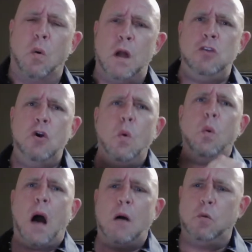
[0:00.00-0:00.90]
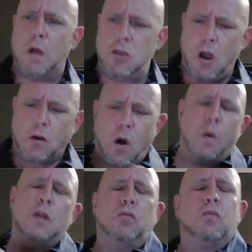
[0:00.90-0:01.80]
when you're
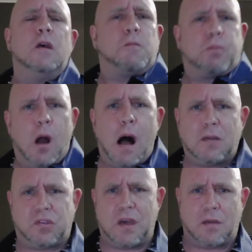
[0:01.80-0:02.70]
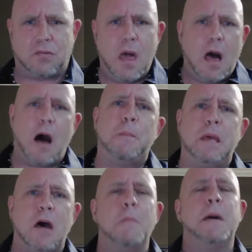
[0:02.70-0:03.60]
going through this process of
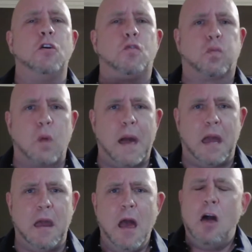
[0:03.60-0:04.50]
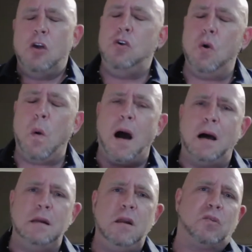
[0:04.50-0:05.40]
becoming great, you
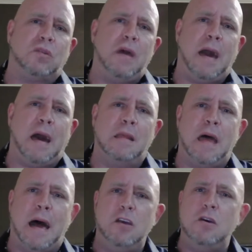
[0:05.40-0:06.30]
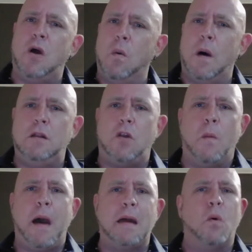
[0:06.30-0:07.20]
understand that, you know what,
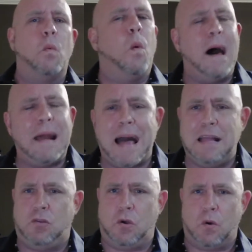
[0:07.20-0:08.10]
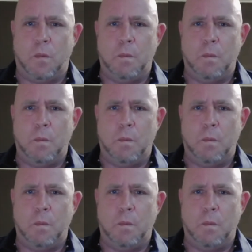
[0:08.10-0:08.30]
no matter what I do,